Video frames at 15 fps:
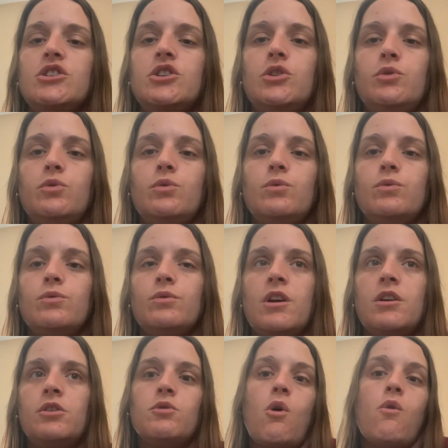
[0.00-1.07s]
to
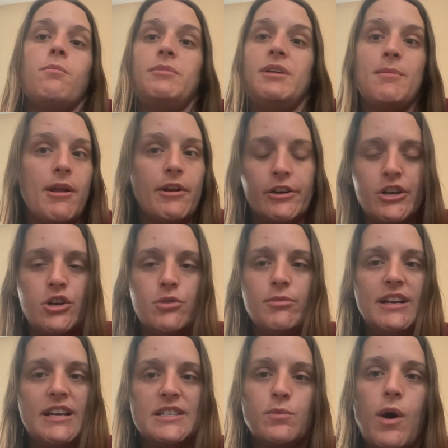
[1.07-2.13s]
grow and be a better
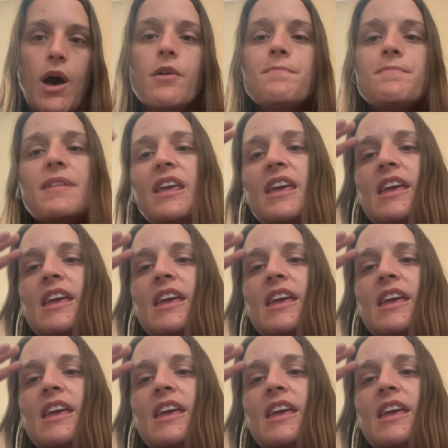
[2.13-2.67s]
human as well.